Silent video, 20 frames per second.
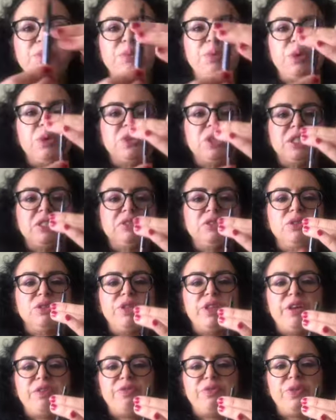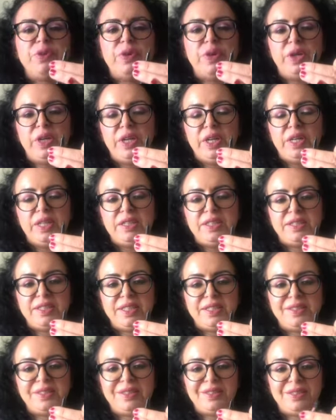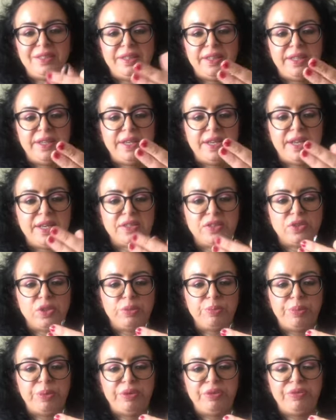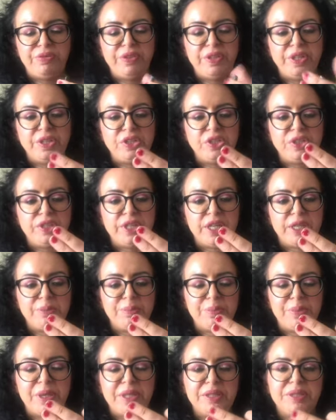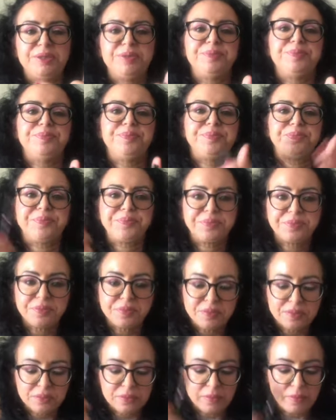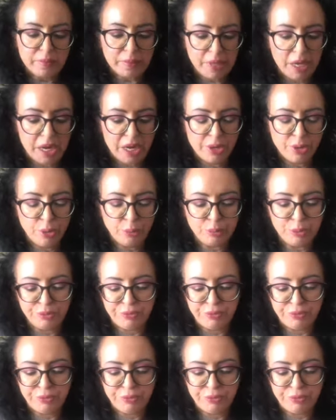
projects. So therefore this has not been finished yet, but I hope to